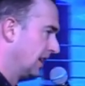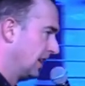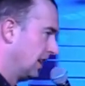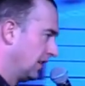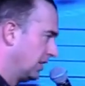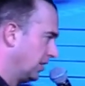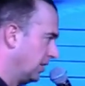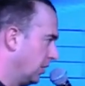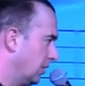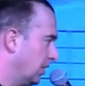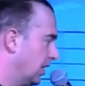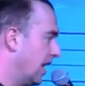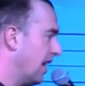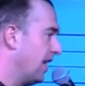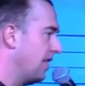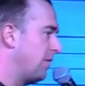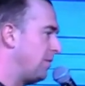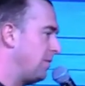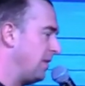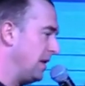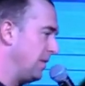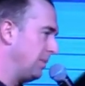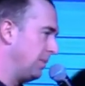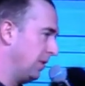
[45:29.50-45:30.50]
to love
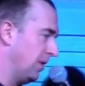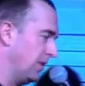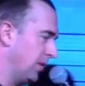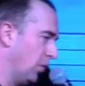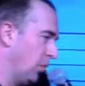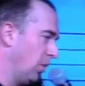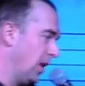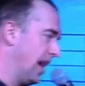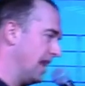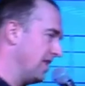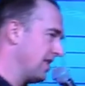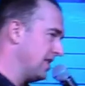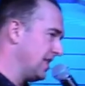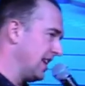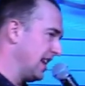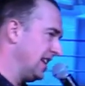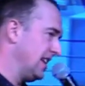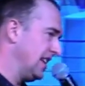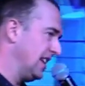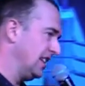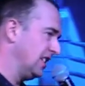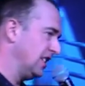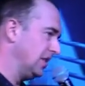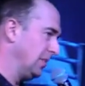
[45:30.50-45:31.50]
people the way that they
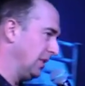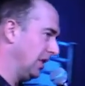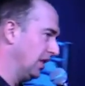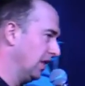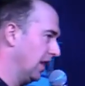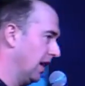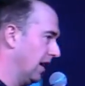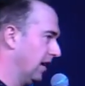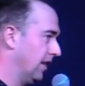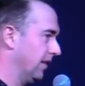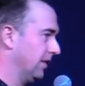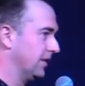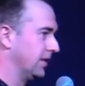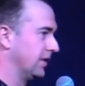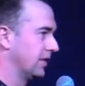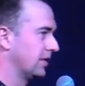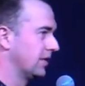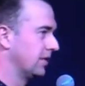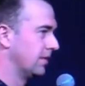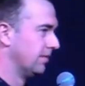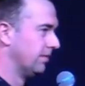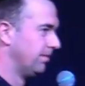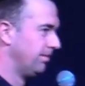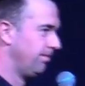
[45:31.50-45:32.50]
need to be loved.
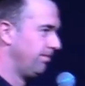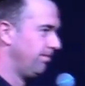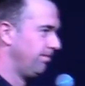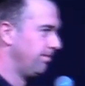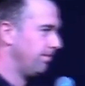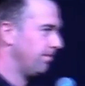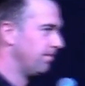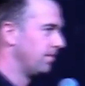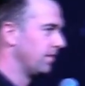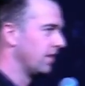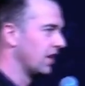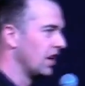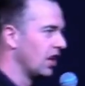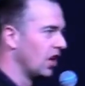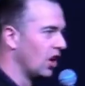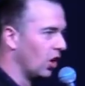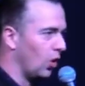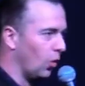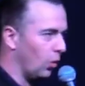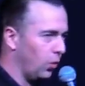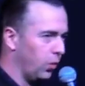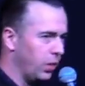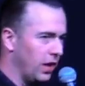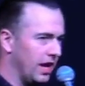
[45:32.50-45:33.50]

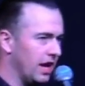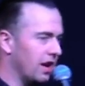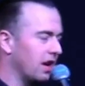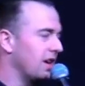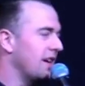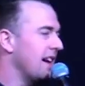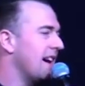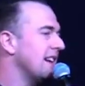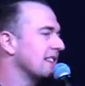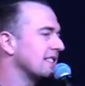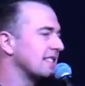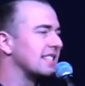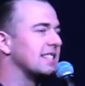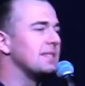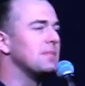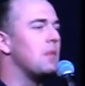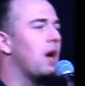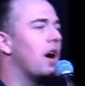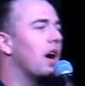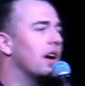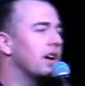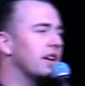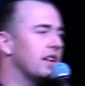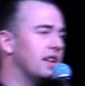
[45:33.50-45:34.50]
We are not
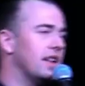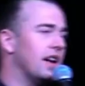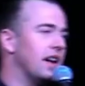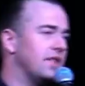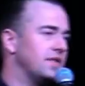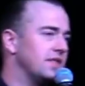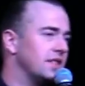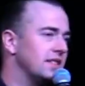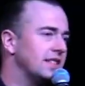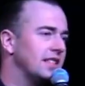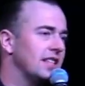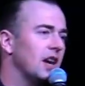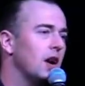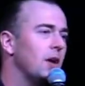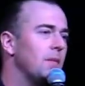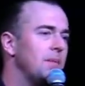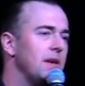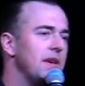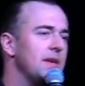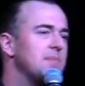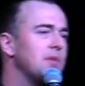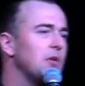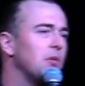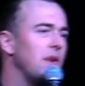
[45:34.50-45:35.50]
smart enough to tell
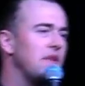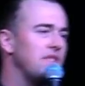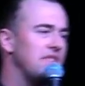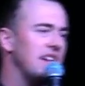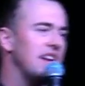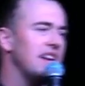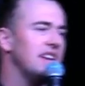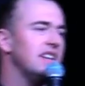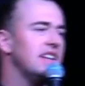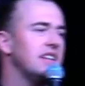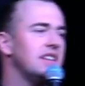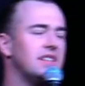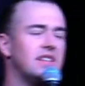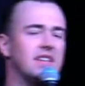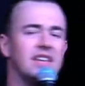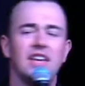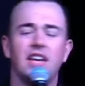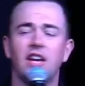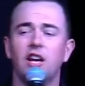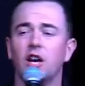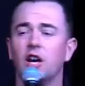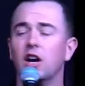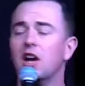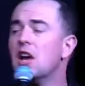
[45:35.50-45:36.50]
people what they need to
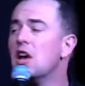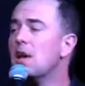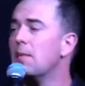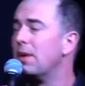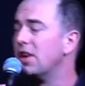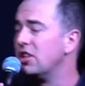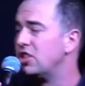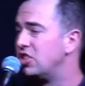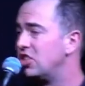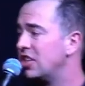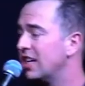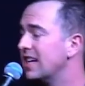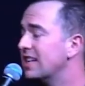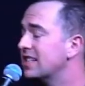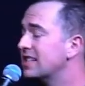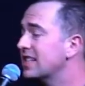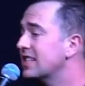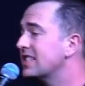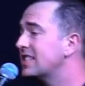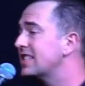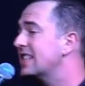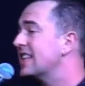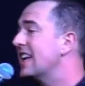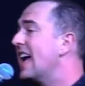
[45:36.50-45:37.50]
hear. But
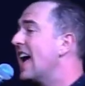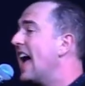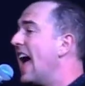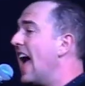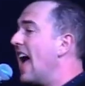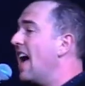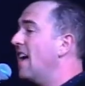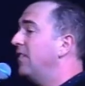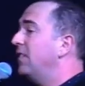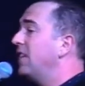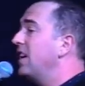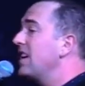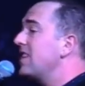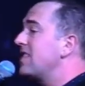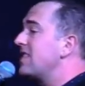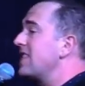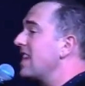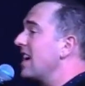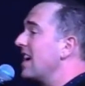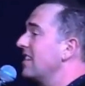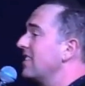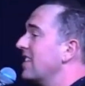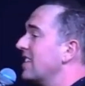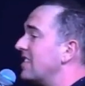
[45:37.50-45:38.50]
Jesus,
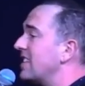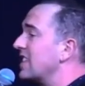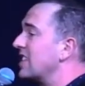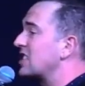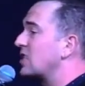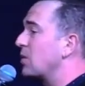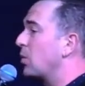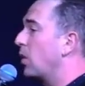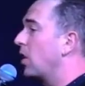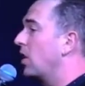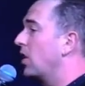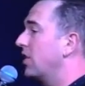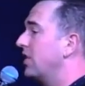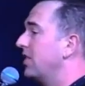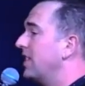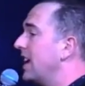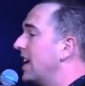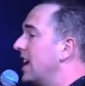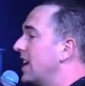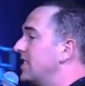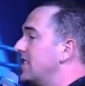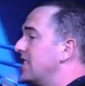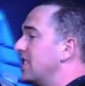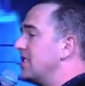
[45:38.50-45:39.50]
everything that this world
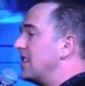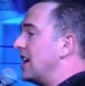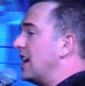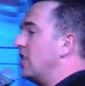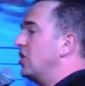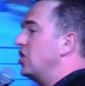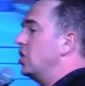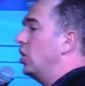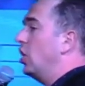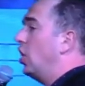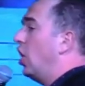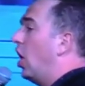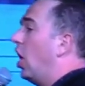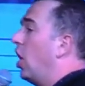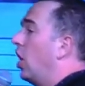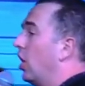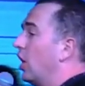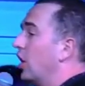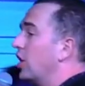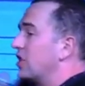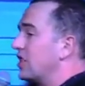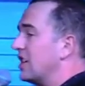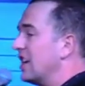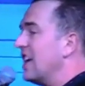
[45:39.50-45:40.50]
needs is in your
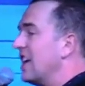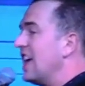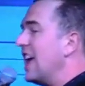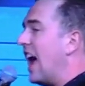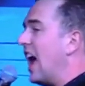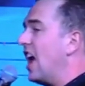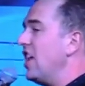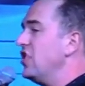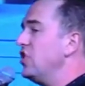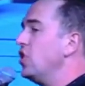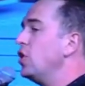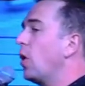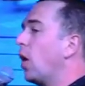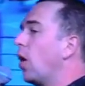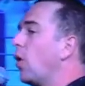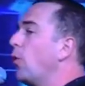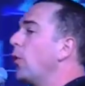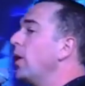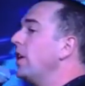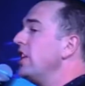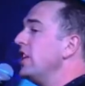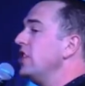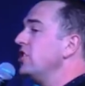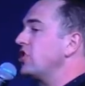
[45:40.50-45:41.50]
heart, and you are
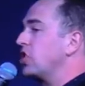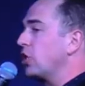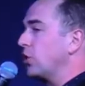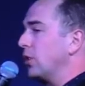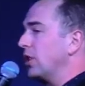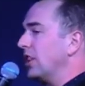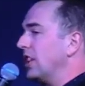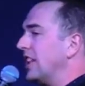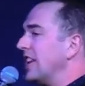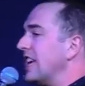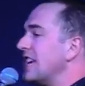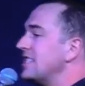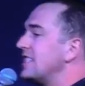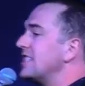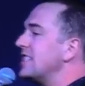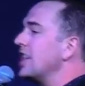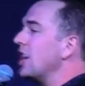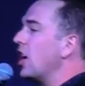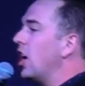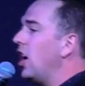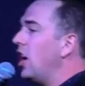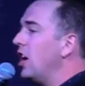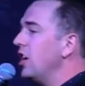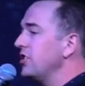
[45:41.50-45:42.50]
willing to release it
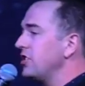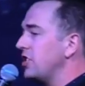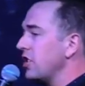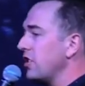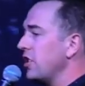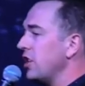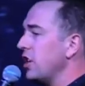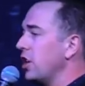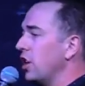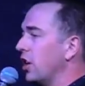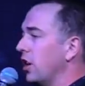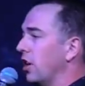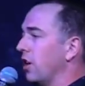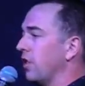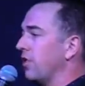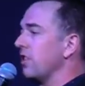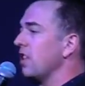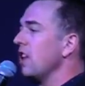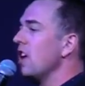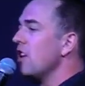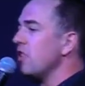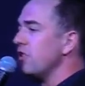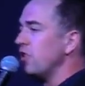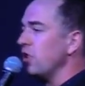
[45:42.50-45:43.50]
onto the
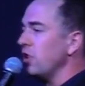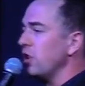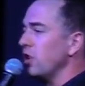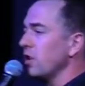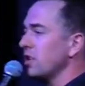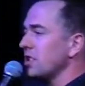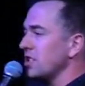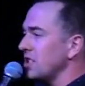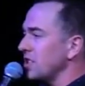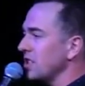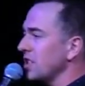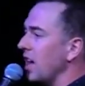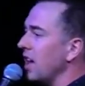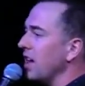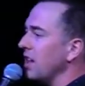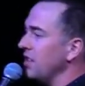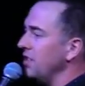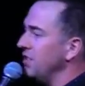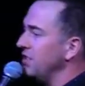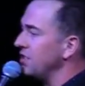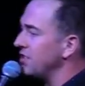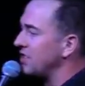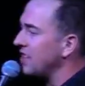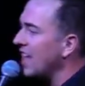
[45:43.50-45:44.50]
earth through your
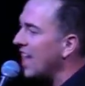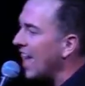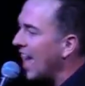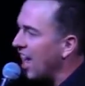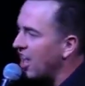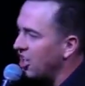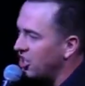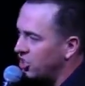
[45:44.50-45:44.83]
sons and your